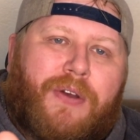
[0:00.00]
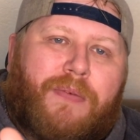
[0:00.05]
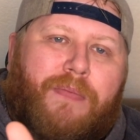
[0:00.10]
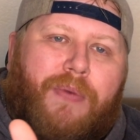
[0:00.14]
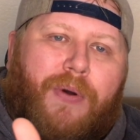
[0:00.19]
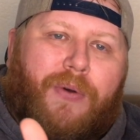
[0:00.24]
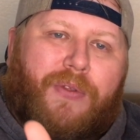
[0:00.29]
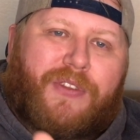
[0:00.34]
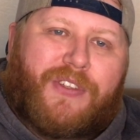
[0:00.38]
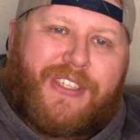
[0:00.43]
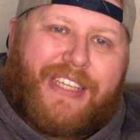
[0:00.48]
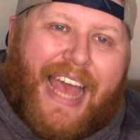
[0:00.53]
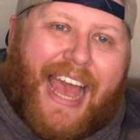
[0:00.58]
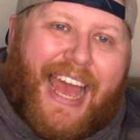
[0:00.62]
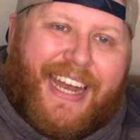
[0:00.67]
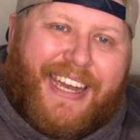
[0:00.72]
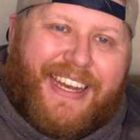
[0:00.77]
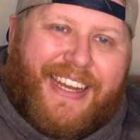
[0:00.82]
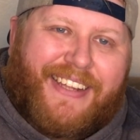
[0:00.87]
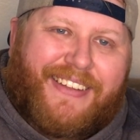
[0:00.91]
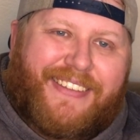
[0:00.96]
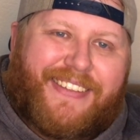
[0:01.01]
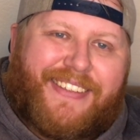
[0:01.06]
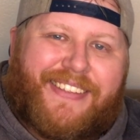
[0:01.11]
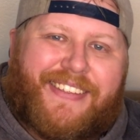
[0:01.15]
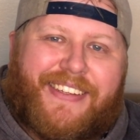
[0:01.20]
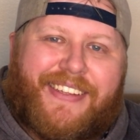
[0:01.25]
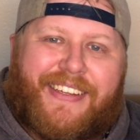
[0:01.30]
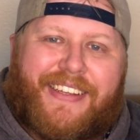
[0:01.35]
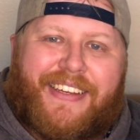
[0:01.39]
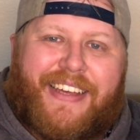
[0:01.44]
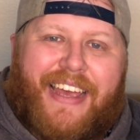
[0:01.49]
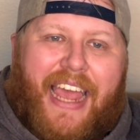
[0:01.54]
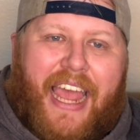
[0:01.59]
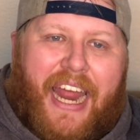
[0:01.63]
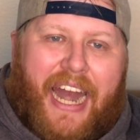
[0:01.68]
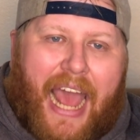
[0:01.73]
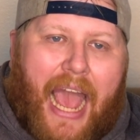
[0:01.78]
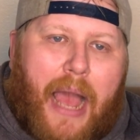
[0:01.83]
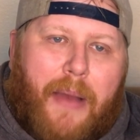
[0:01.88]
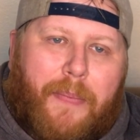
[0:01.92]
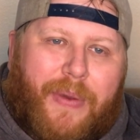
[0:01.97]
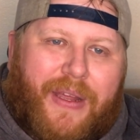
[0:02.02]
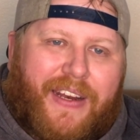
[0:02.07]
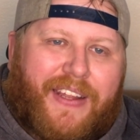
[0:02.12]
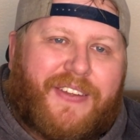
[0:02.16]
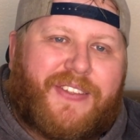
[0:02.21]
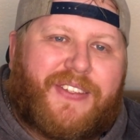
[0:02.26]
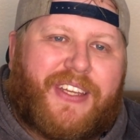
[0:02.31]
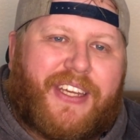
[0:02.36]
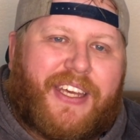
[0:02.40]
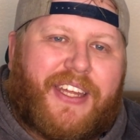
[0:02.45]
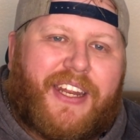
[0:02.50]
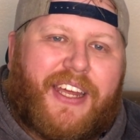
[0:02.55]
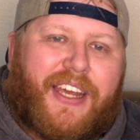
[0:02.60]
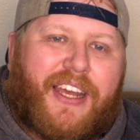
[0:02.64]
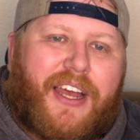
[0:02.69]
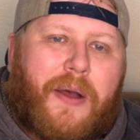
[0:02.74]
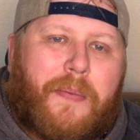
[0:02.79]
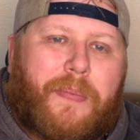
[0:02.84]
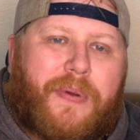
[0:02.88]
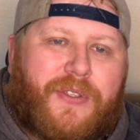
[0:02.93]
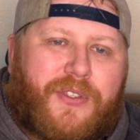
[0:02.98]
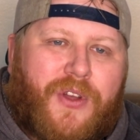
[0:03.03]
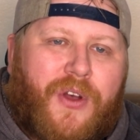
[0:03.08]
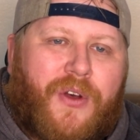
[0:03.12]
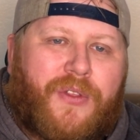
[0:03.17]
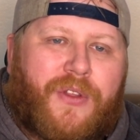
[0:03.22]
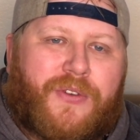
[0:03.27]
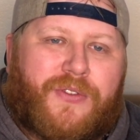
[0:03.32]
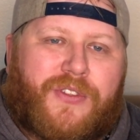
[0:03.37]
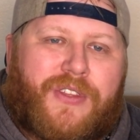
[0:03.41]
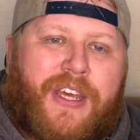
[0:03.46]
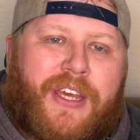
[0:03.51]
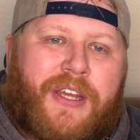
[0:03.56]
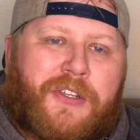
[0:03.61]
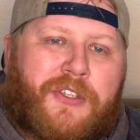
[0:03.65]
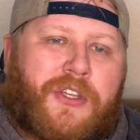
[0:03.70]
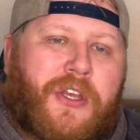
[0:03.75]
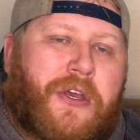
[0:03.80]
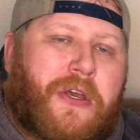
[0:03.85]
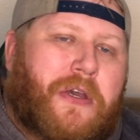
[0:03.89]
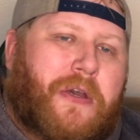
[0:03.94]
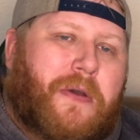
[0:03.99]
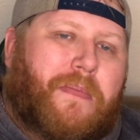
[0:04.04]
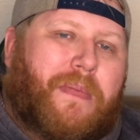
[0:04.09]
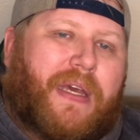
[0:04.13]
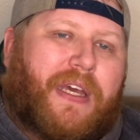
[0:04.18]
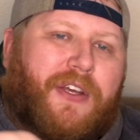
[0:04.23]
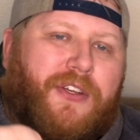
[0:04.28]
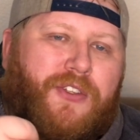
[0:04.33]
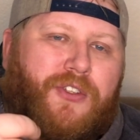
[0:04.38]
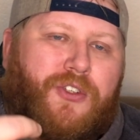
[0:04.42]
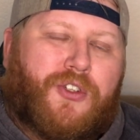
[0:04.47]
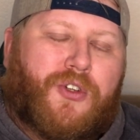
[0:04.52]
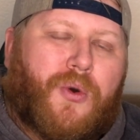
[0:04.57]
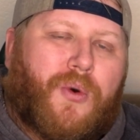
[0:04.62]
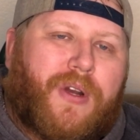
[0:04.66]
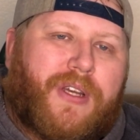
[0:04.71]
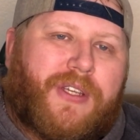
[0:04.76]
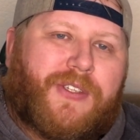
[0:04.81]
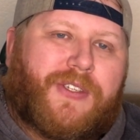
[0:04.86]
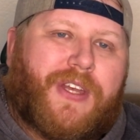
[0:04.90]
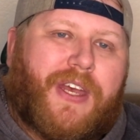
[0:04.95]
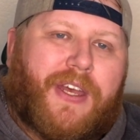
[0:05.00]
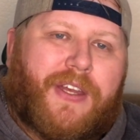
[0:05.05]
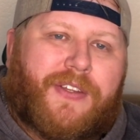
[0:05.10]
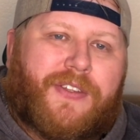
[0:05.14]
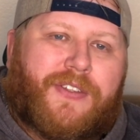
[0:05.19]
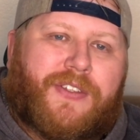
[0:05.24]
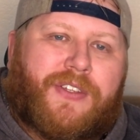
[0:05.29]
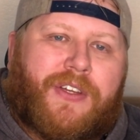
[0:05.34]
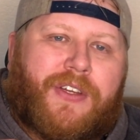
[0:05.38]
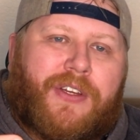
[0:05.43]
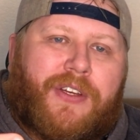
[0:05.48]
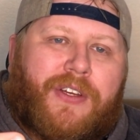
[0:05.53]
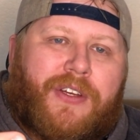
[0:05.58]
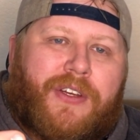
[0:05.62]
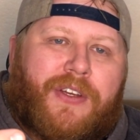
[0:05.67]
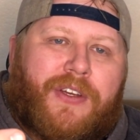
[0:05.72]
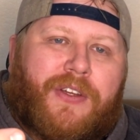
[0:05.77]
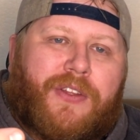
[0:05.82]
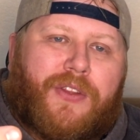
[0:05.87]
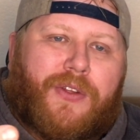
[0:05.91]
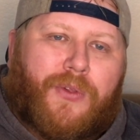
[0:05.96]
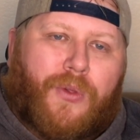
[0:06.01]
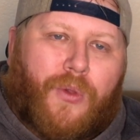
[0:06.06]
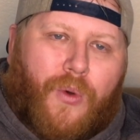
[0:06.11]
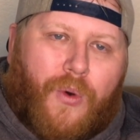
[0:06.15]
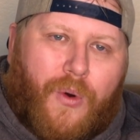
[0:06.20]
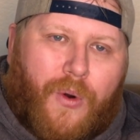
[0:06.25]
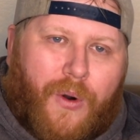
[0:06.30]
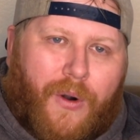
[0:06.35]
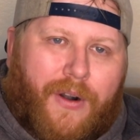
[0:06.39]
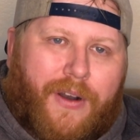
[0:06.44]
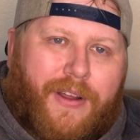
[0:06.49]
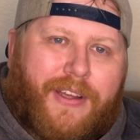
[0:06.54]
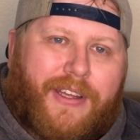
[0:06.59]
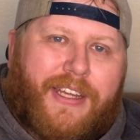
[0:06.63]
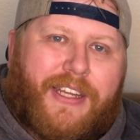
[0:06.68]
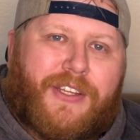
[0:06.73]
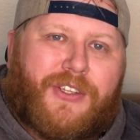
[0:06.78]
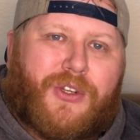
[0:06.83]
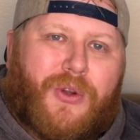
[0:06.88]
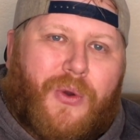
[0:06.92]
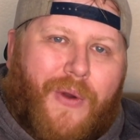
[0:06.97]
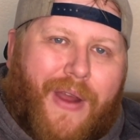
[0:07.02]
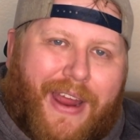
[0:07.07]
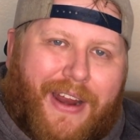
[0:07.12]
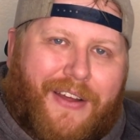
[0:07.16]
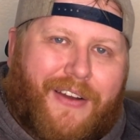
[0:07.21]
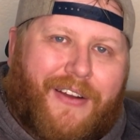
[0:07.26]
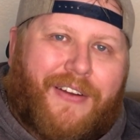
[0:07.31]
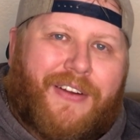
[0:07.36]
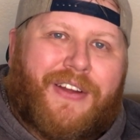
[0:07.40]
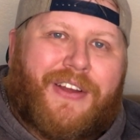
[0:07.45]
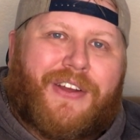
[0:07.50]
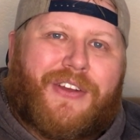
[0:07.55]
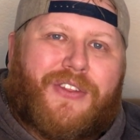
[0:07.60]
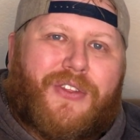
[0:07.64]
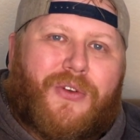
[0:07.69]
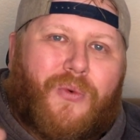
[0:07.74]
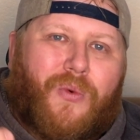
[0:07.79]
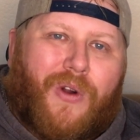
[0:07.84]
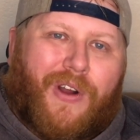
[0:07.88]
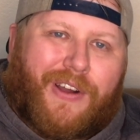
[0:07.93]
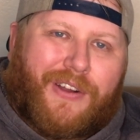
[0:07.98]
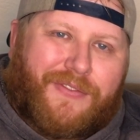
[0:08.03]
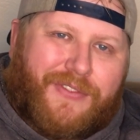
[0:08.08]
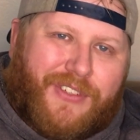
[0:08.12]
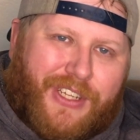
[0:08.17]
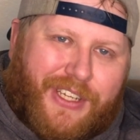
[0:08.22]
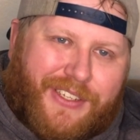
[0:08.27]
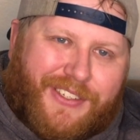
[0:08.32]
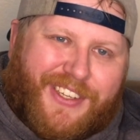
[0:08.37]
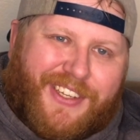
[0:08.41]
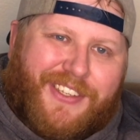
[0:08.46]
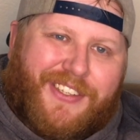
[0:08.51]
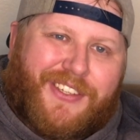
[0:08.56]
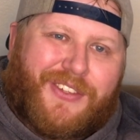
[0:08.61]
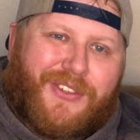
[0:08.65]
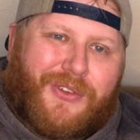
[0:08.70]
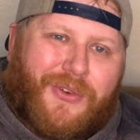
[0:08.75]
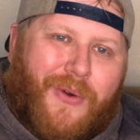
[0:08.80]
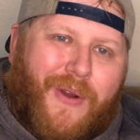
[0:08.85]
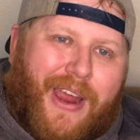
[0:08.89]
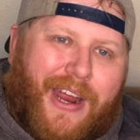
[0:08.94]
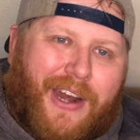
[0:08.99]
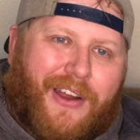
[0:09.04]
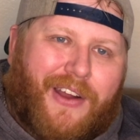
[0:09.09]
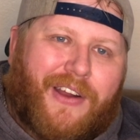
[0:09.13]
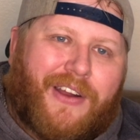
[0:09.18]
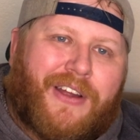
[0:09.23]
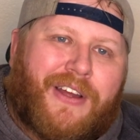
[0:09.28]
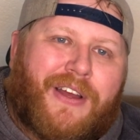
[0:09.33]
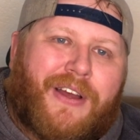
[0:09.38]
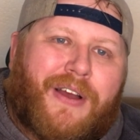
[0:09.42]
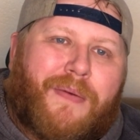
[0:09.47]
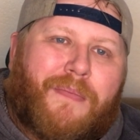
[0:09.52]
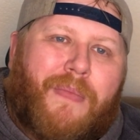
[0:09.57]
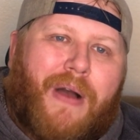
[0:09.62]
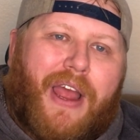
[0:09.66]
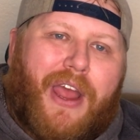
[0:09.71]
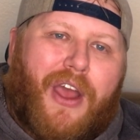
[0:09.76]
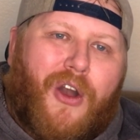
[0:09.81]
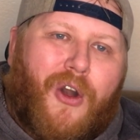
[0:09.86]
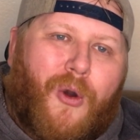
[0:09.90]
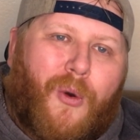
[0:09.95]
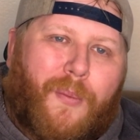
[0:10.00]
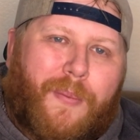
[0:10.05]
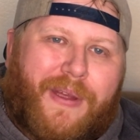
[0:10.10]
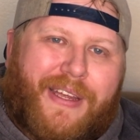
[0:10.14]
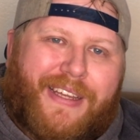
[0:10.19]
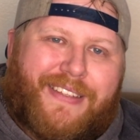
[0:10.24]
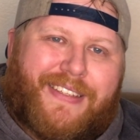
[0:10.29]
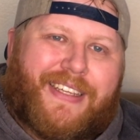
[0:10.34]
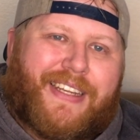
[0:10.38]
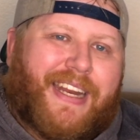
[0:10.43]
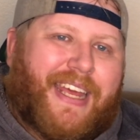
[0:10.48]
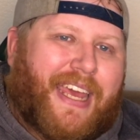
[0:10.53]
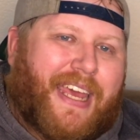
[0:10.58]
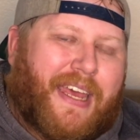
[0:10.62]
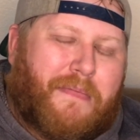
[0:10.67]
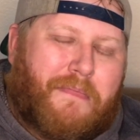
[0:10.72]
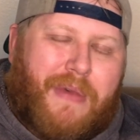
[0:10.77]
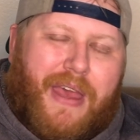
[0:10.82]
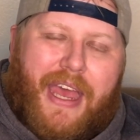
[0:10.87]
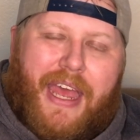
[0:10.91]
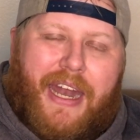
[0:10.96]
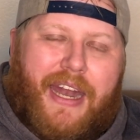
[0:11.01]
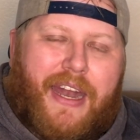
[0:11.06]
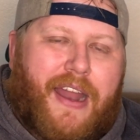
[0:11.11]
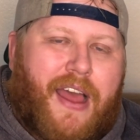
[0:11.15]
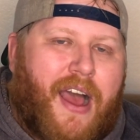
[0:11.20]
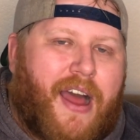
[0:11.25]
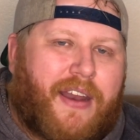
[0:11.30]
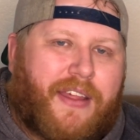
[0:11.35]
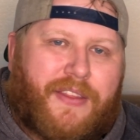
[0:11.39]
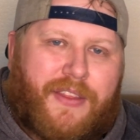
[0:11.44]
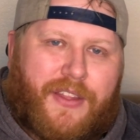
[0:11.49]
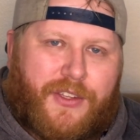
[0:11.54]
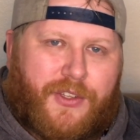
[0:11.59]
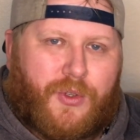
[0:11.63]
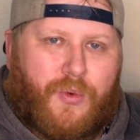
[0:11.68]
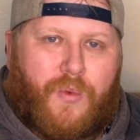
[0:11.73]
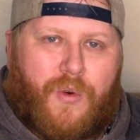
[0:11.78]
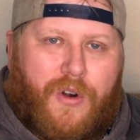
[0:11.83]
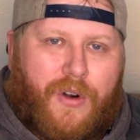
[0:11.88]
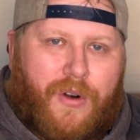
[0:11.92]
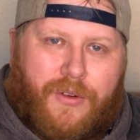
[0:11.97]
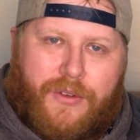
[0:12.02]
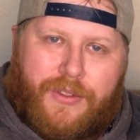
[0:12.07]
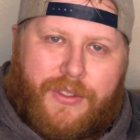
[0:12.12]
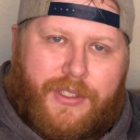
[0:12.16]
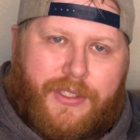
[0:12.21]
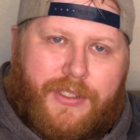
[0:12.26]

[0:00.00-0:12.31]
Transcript: both sadness and happiness. It can encompass all those things, because joy says, the Lord is greater. The work of Jesus is greater. My hope is in him and not in this world.